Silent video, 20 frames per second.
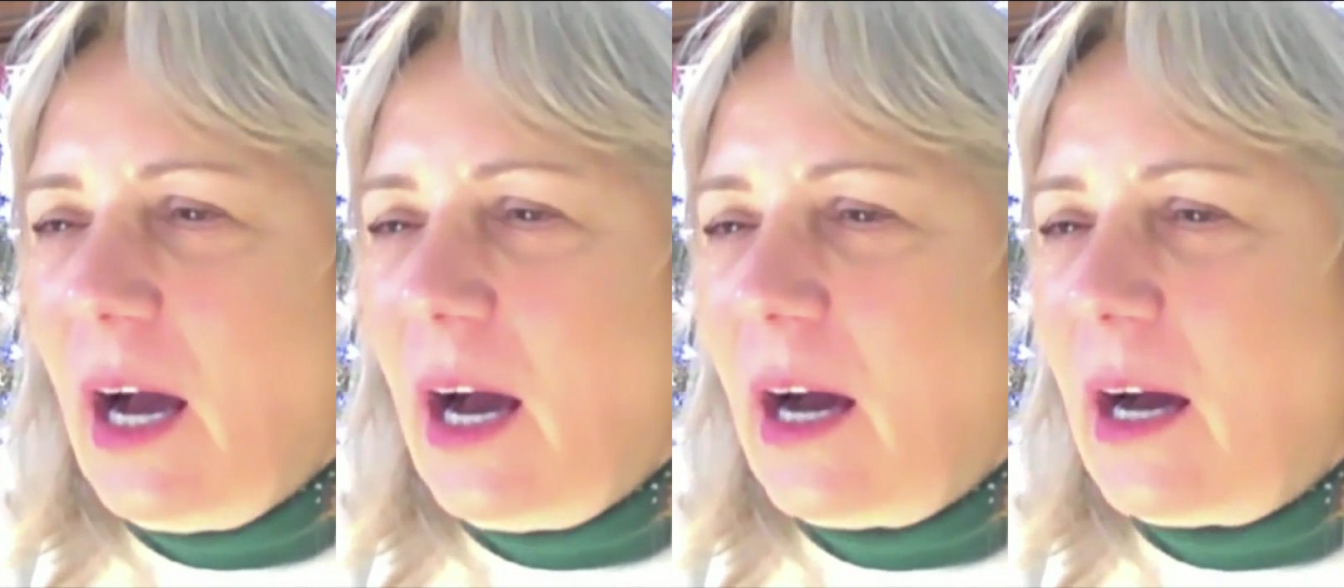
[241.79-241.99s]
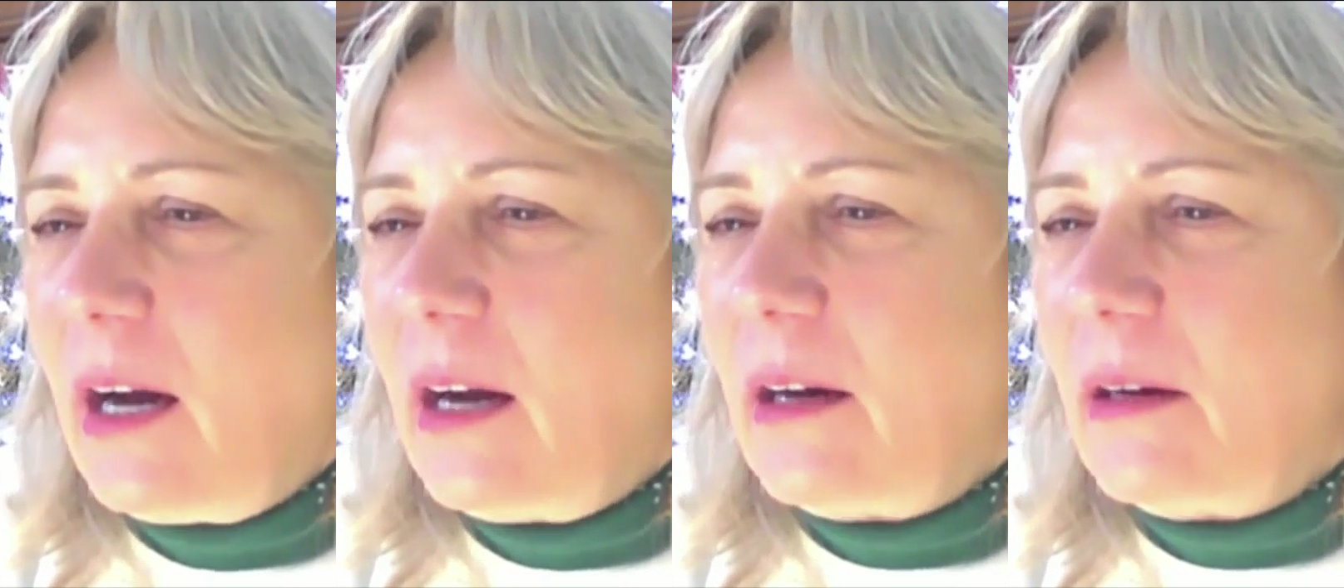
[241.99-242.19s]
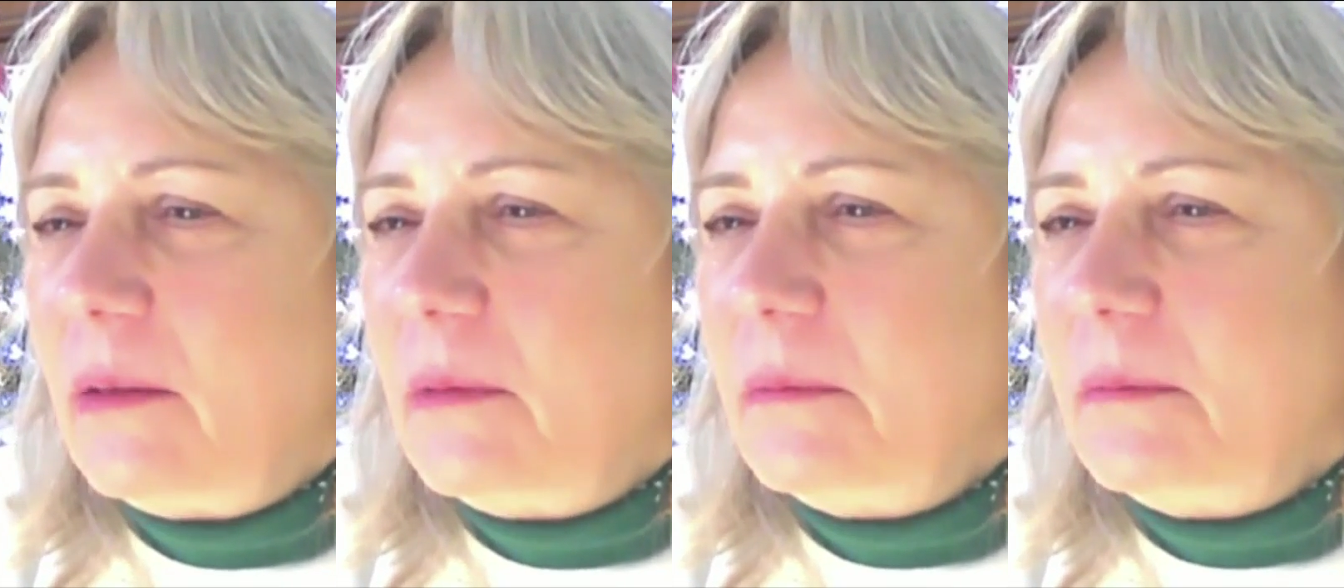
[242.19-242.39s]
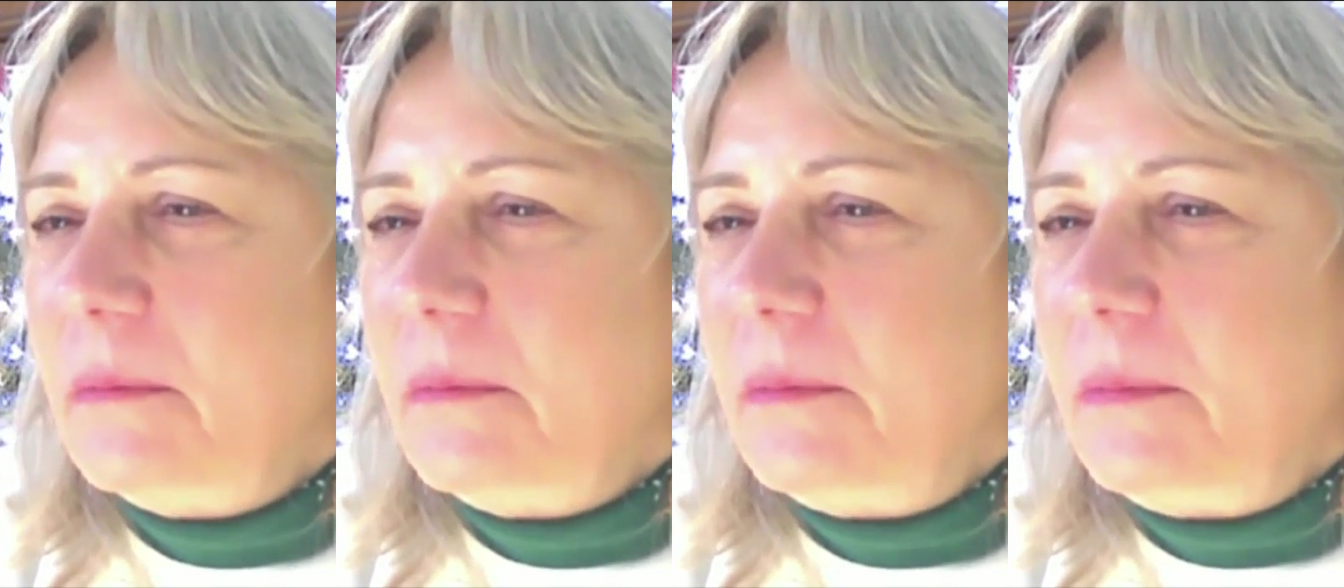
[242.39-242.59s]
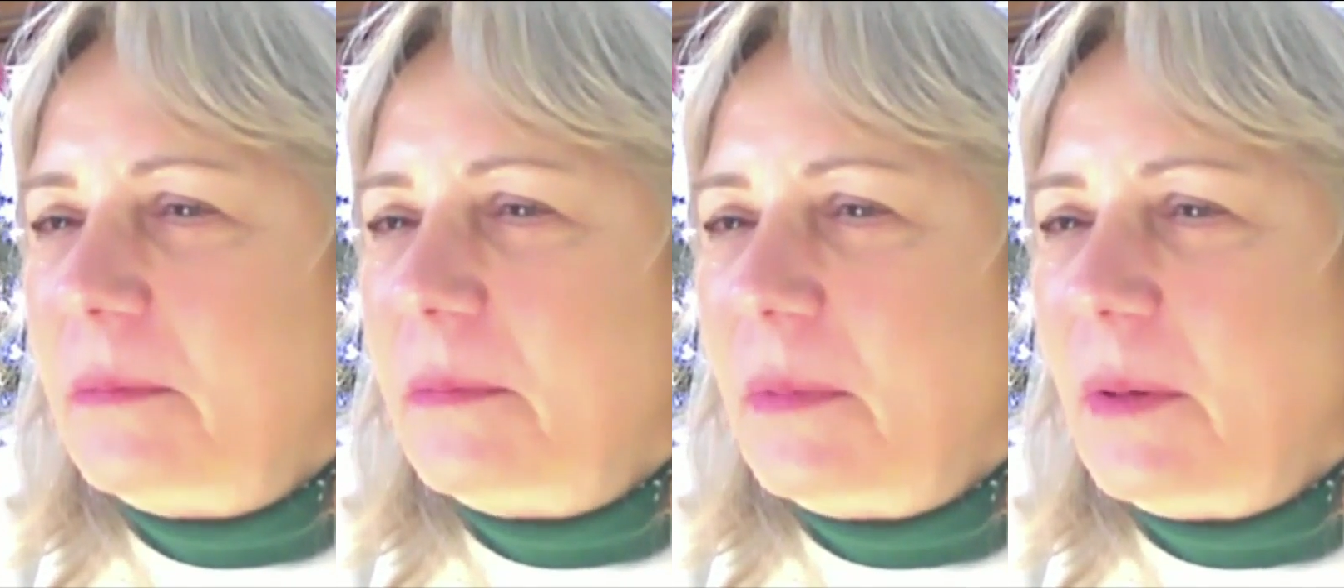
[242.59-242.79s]

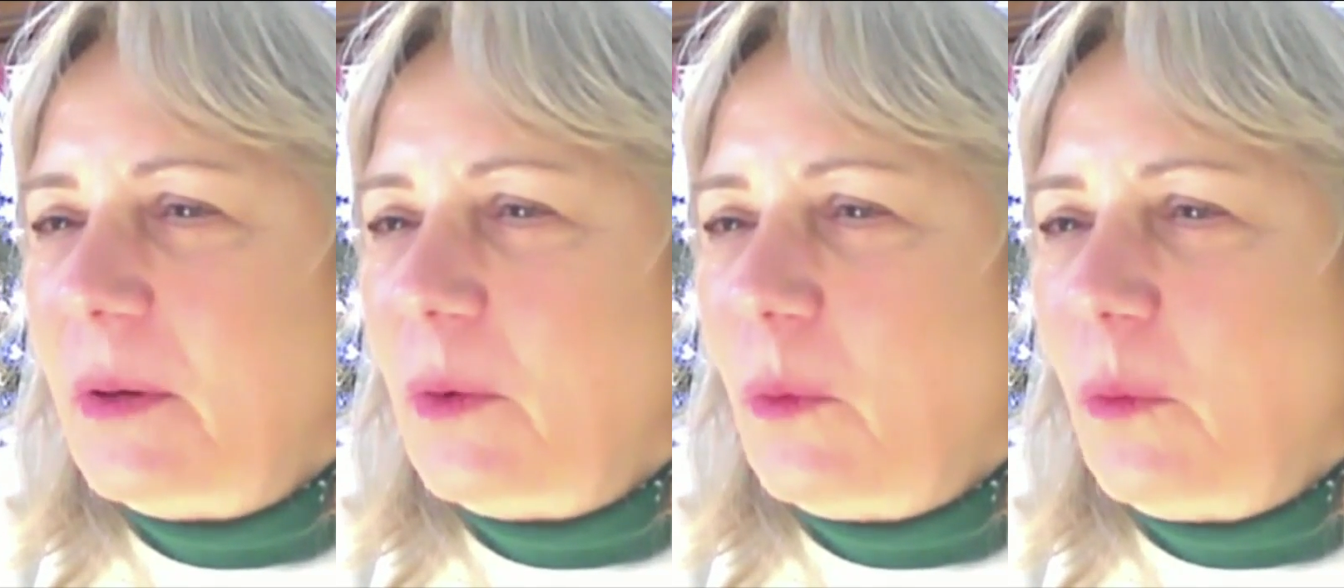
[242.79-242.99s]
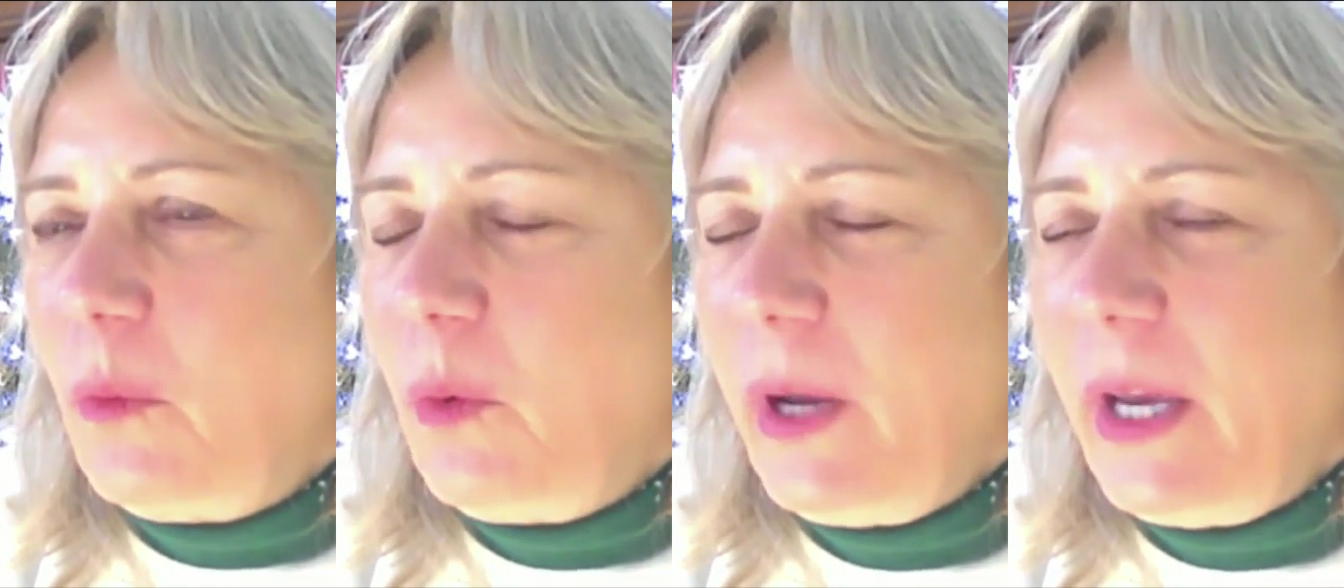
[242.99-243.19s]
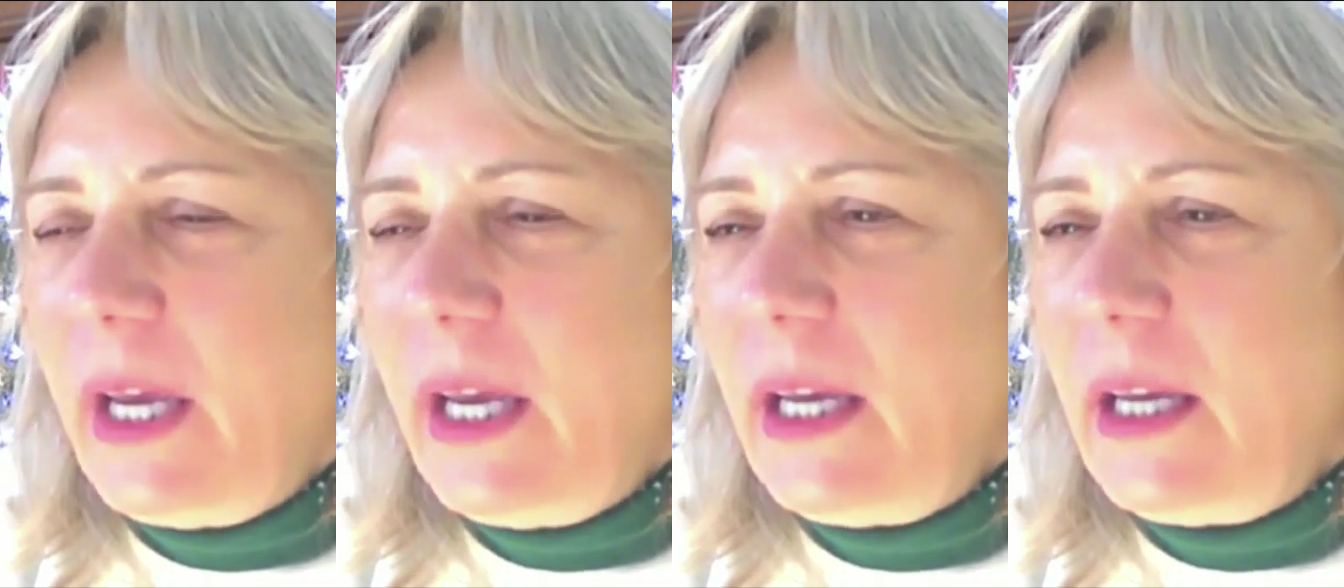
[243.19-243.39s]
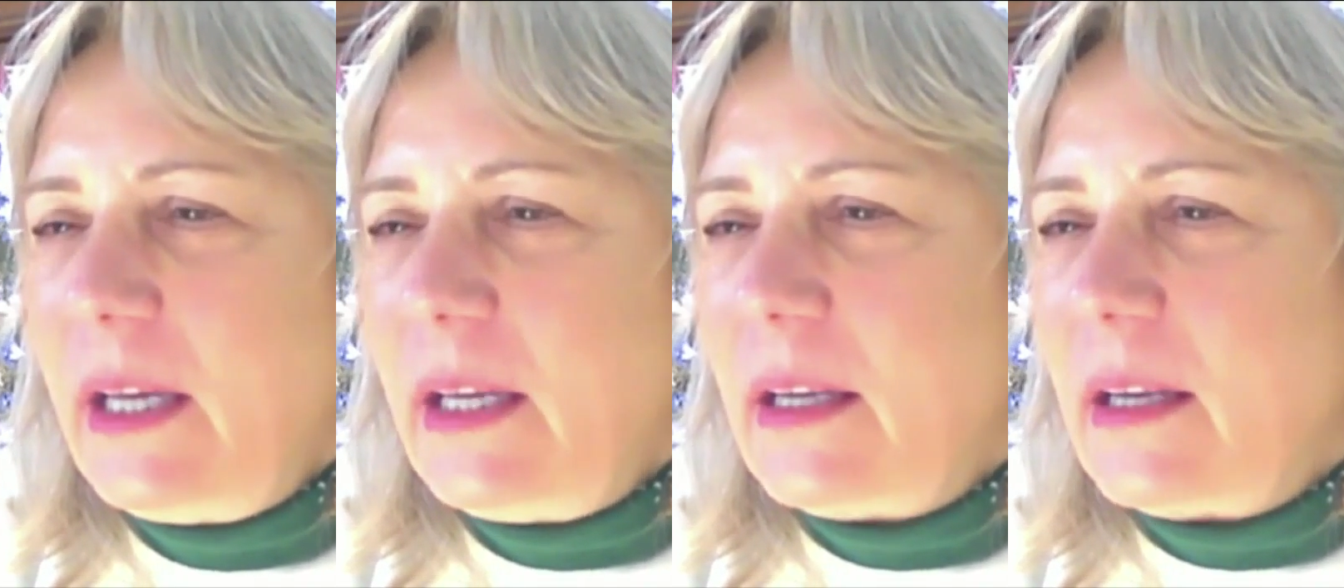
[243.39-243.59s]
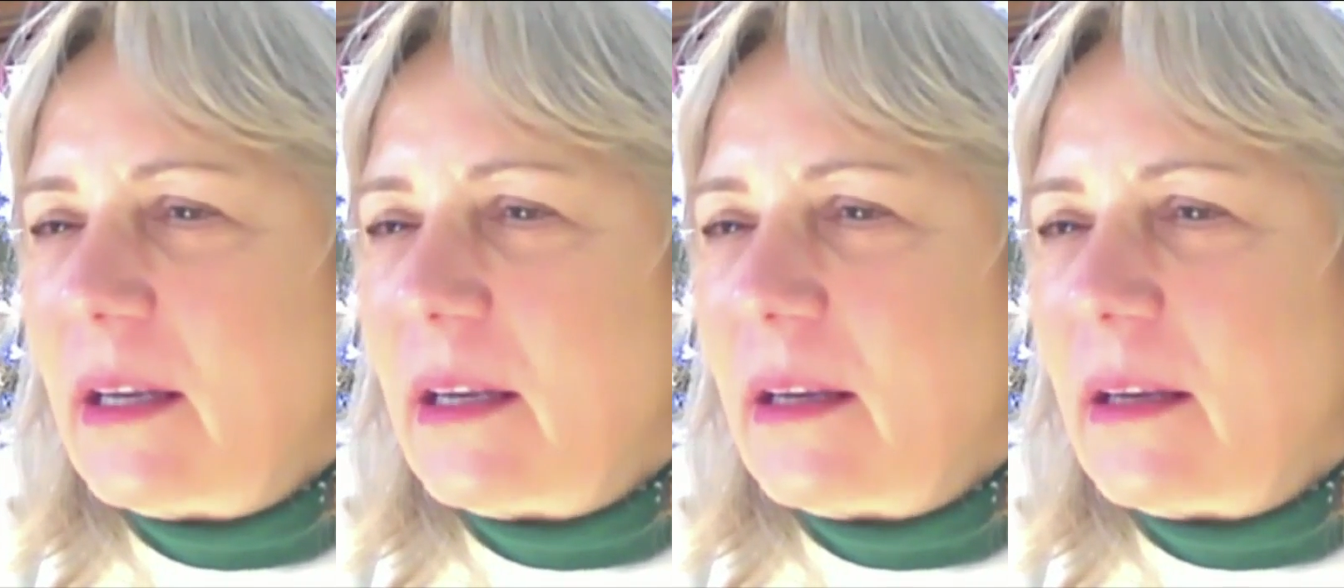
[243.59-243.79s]
um,
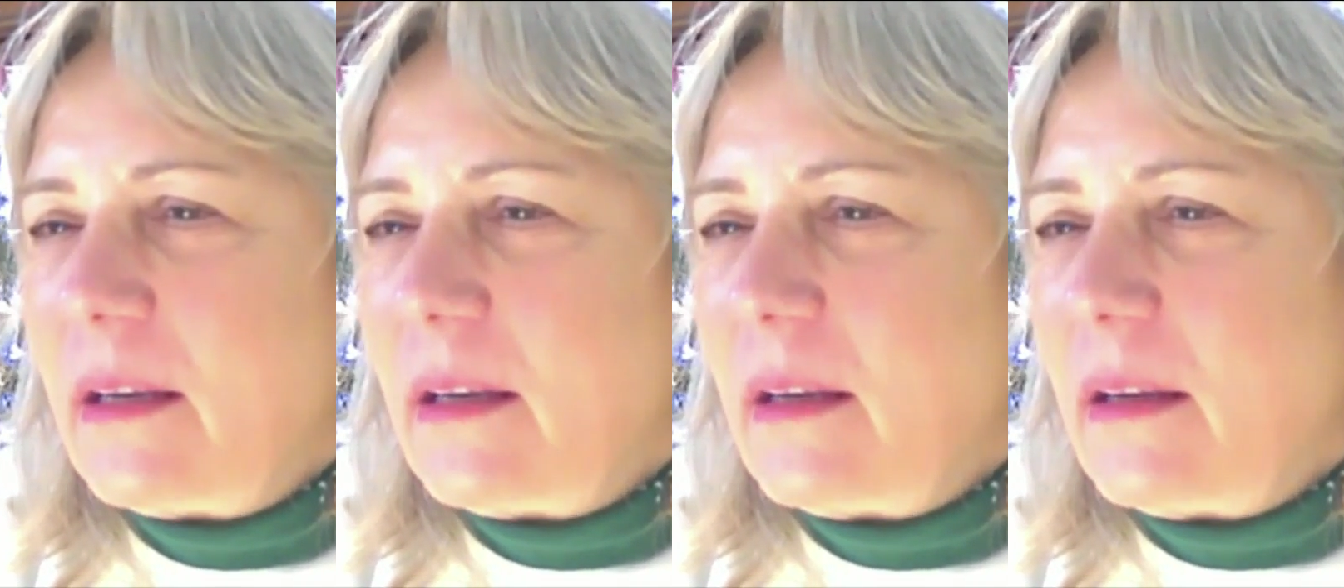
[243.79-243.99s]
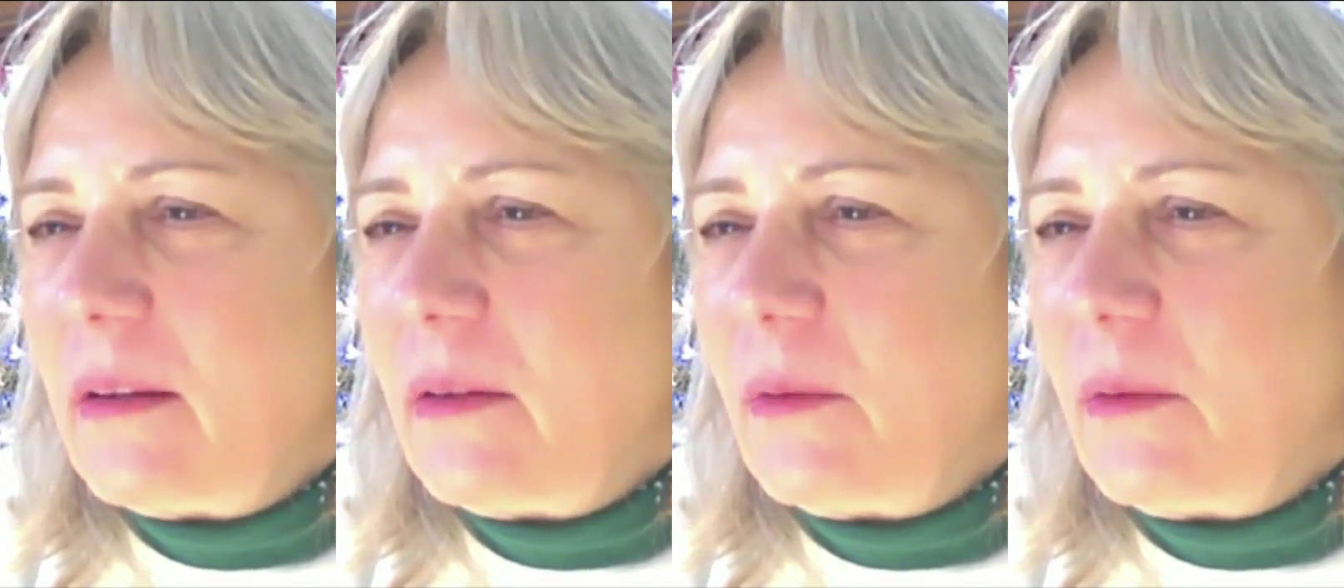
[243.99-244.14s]
we